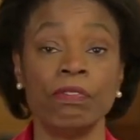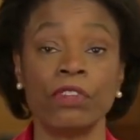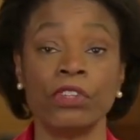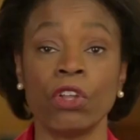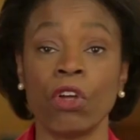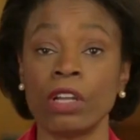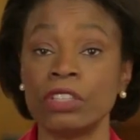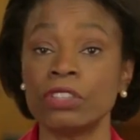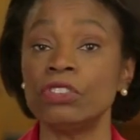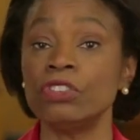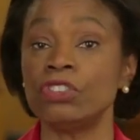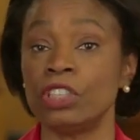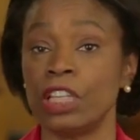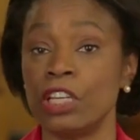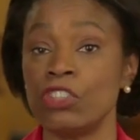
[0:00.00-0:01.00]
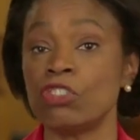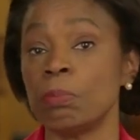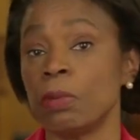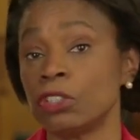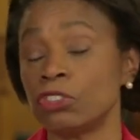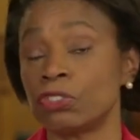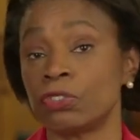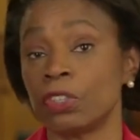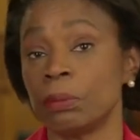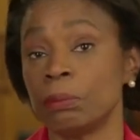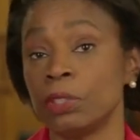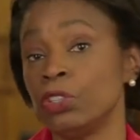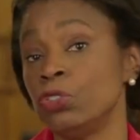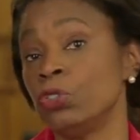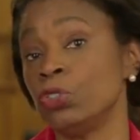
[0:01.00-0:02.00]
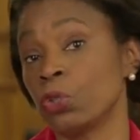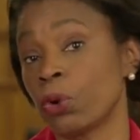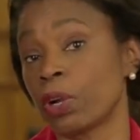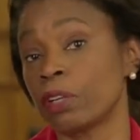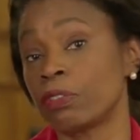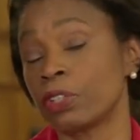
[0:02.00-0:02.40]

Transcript: The law doesn't change much from New York,